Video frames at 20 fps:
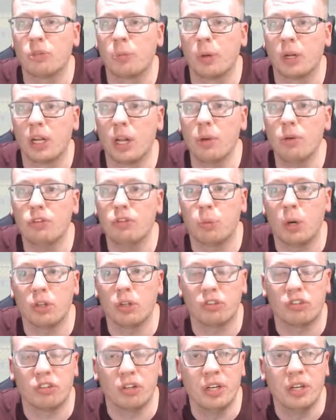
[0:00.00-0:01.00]
But Lewis
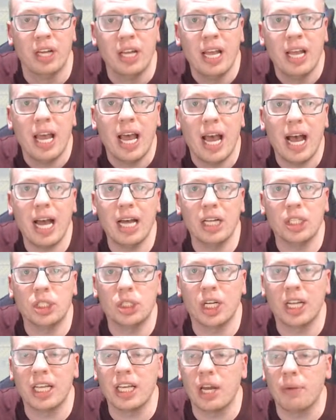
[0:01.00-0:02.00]
Watson
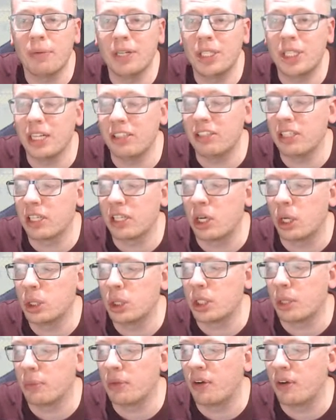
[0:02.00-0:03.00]
actually rejected the
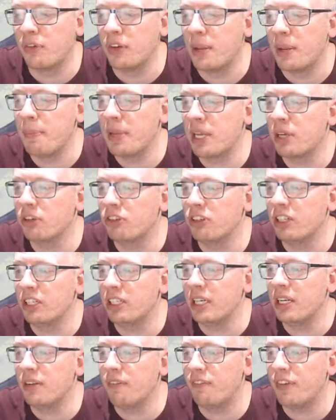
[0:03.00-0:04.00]
contract we offered him because he
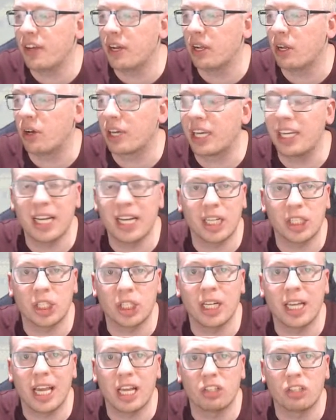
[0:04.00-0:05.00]
didn't feel like he'd
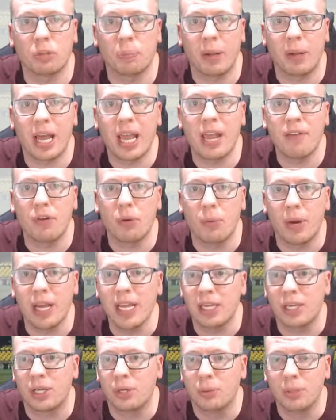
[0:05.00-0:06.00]
actually get to play every week,